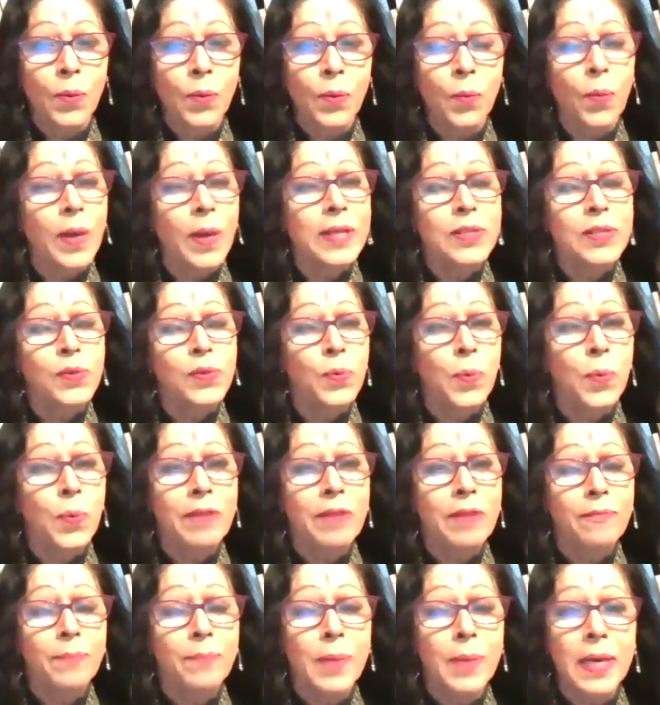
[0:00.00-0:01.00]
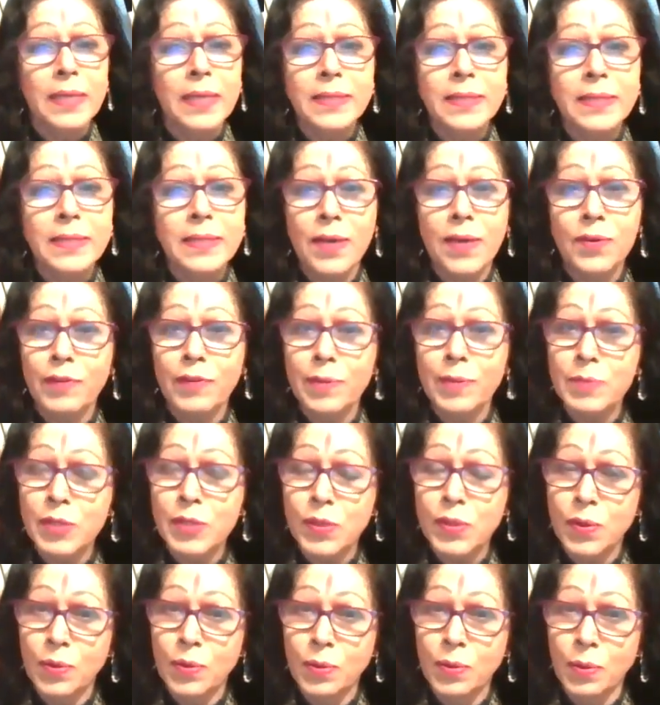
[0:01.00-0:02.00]
once we pass out from
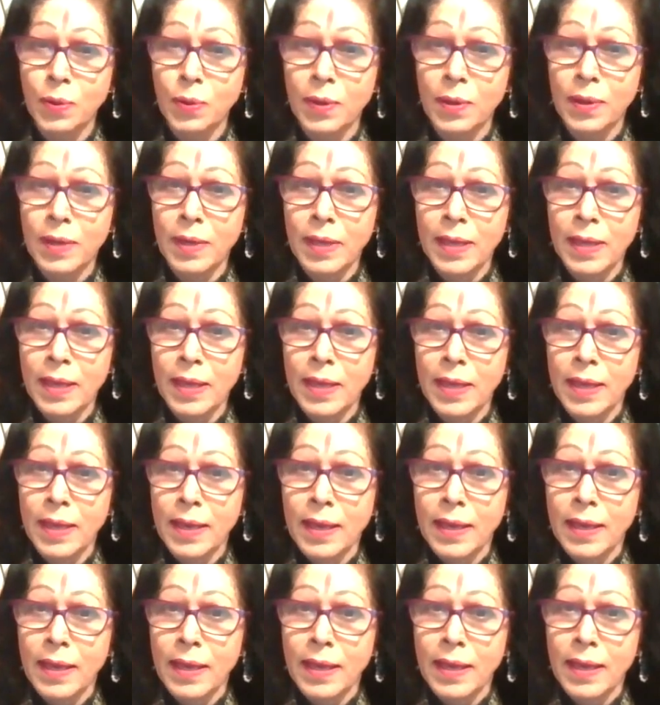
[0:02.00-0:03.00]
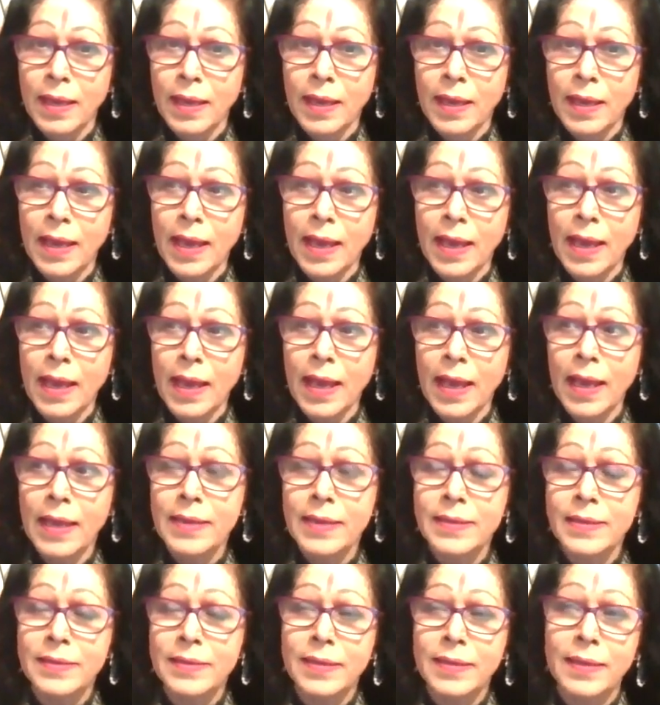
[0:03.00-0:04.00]
school
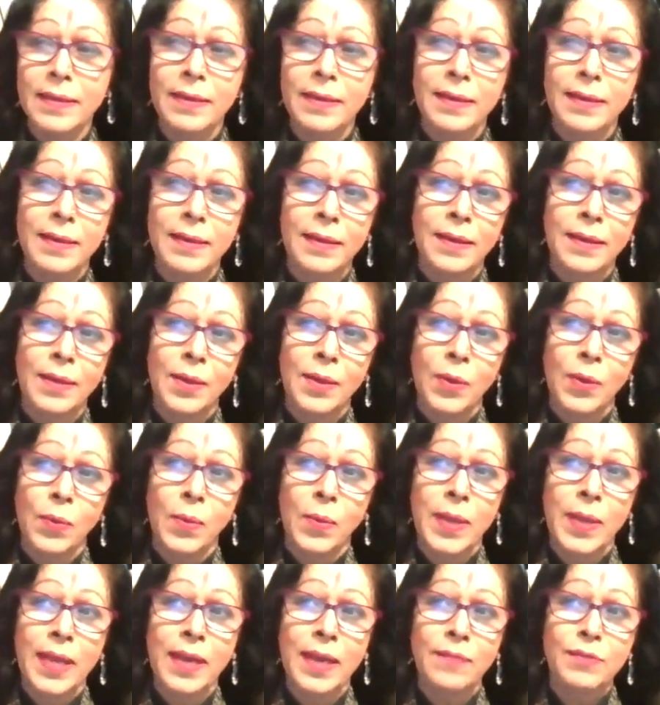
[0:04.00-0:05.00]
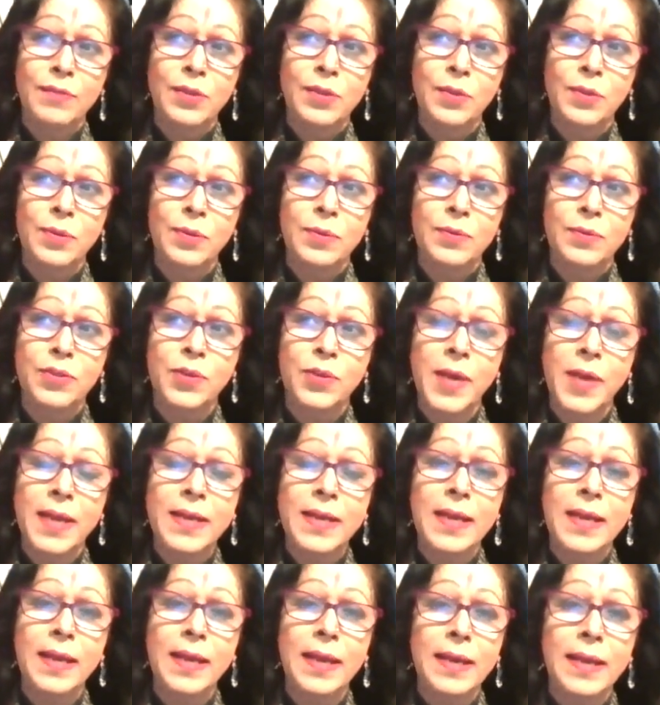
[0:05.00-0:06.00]
and we have to
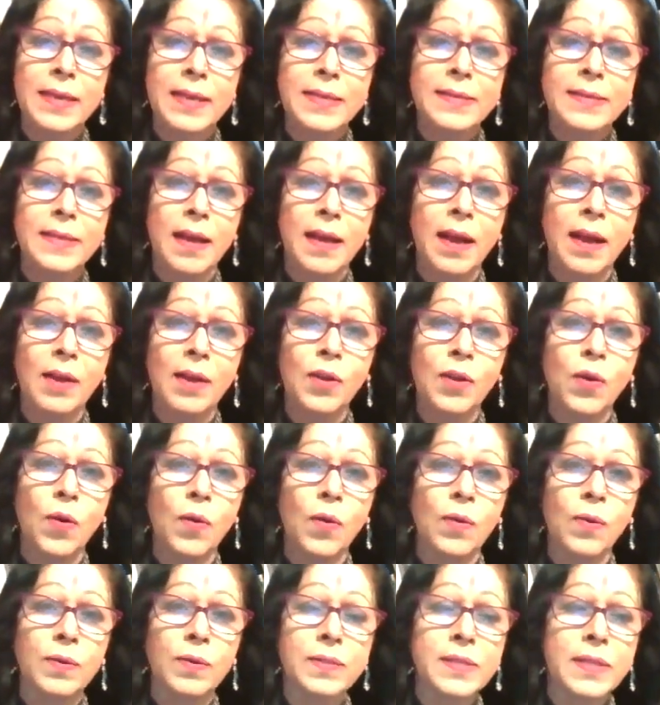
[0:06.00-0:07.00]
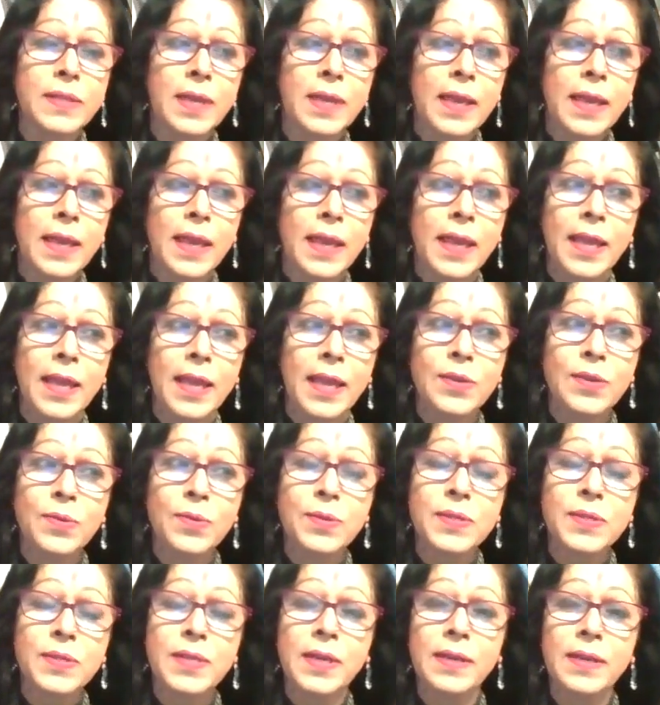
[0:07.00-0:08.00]
channelize our course into
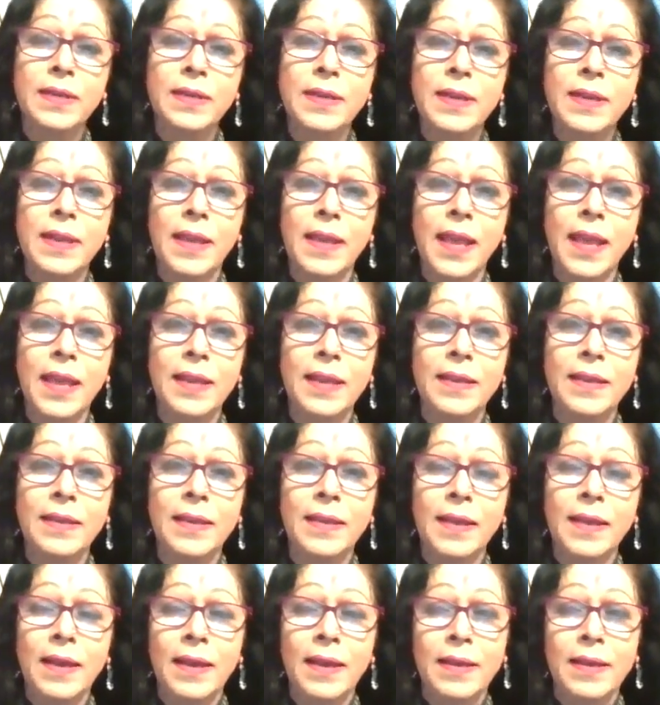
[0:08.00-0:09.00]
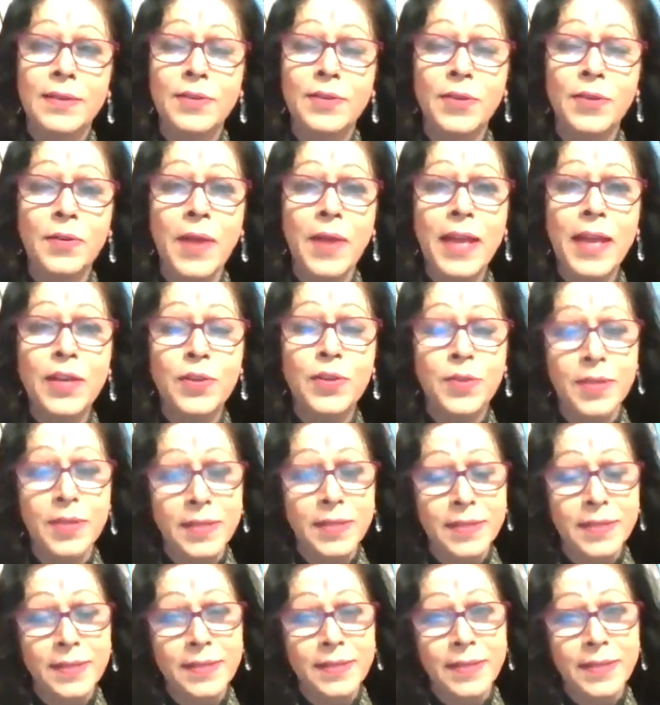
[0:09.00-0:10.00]
certain
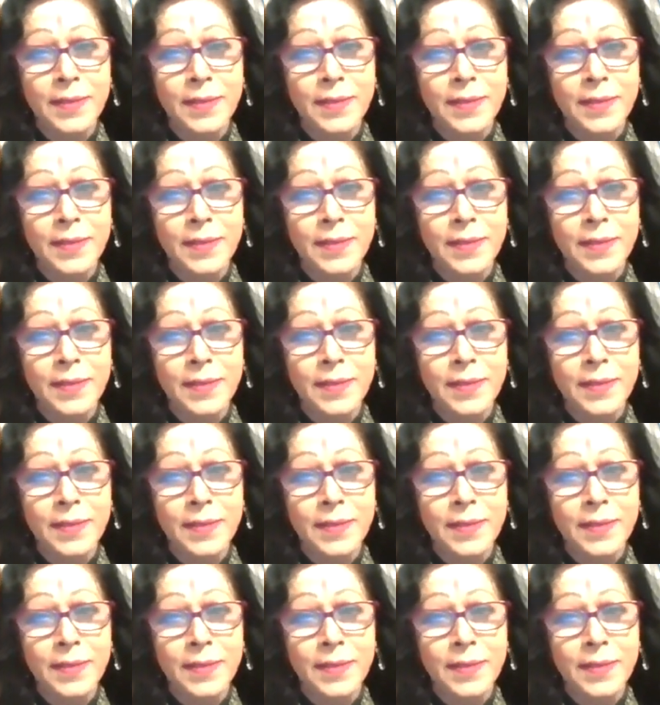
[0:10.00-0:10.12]
directions